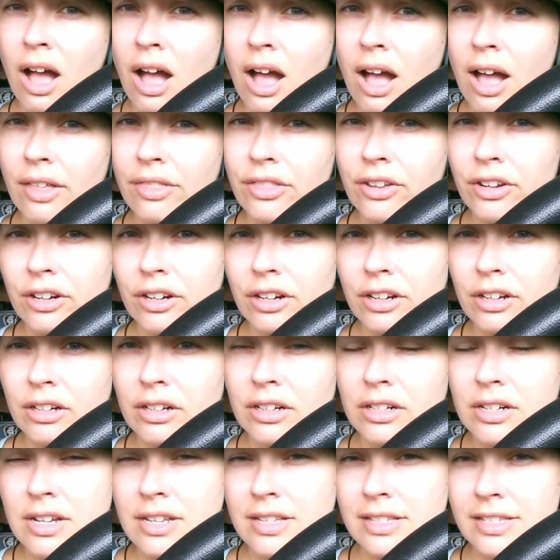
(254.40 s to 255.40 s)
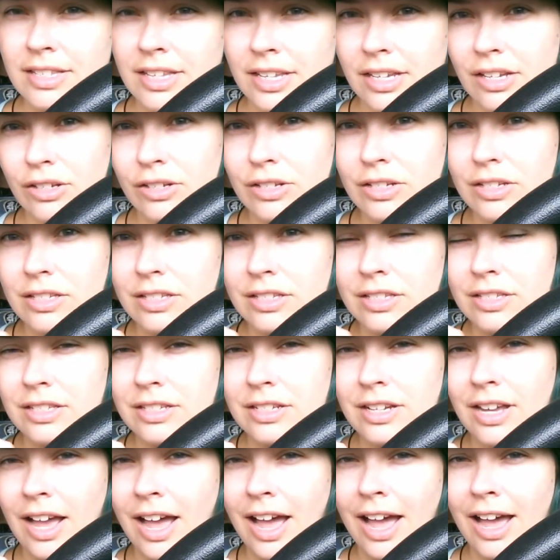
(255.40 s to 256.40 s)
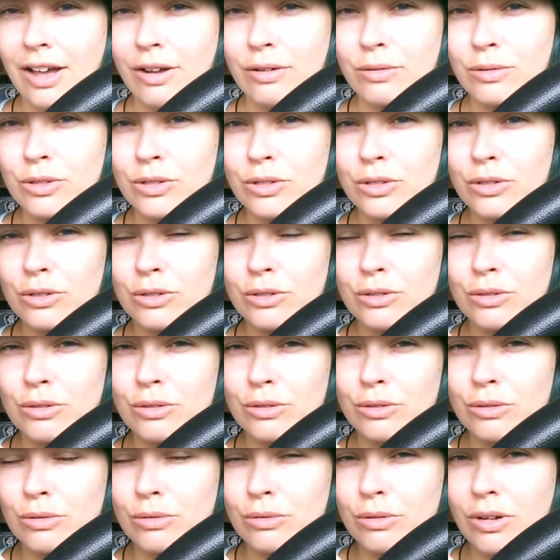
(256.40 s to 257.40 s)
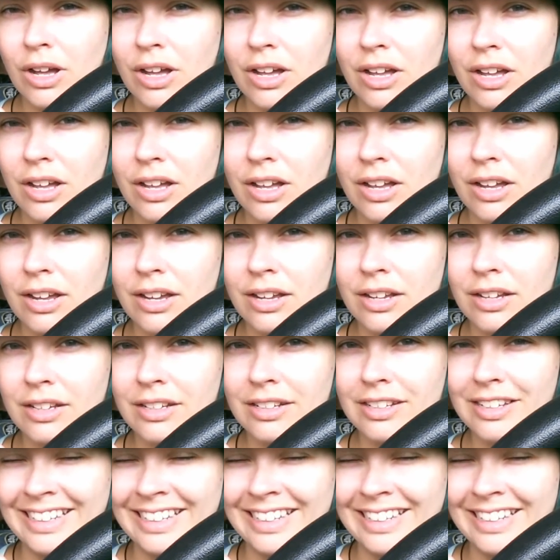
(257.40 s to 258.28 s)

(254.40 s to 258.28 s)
other seagulls how to uh,